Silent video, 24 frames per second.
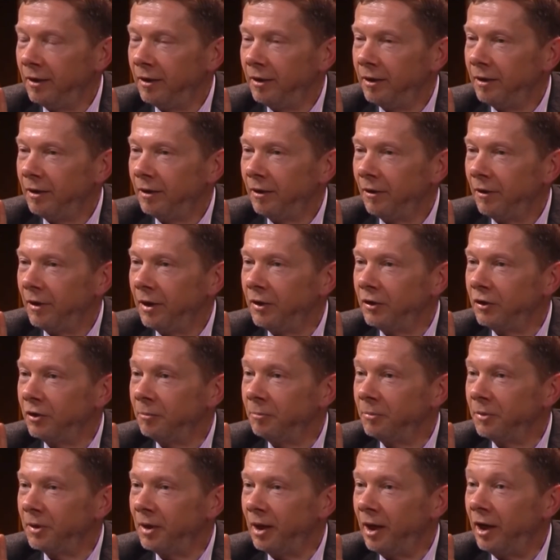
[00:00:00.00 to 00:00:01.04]
they
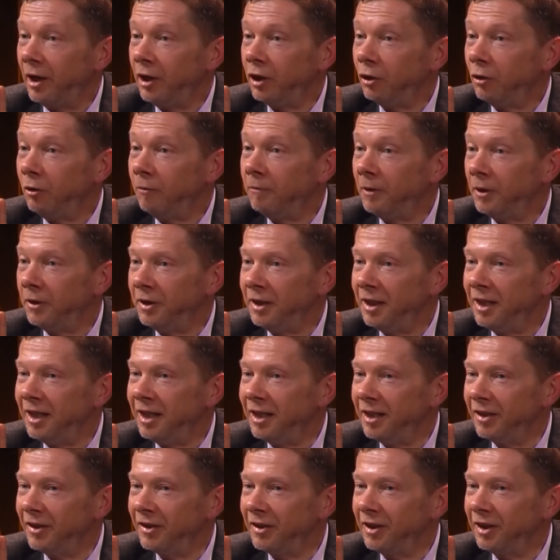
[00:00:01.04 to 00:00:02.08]
subside over
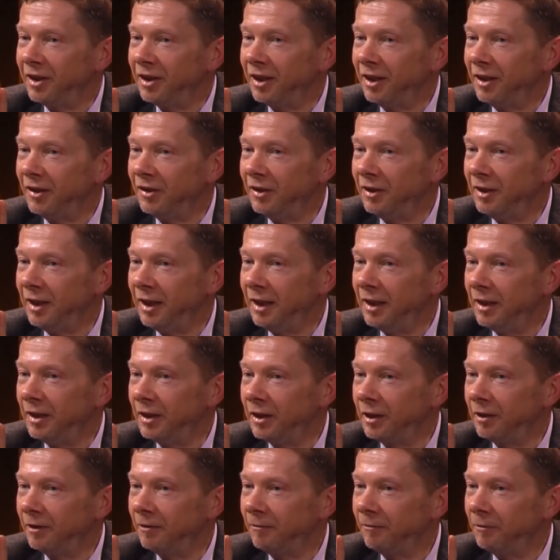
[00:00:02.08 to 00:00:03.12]
years. It takes years
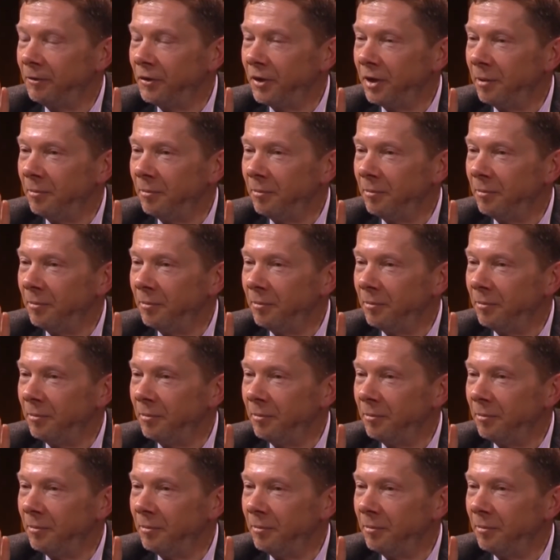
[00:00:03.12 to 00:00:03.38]
for them to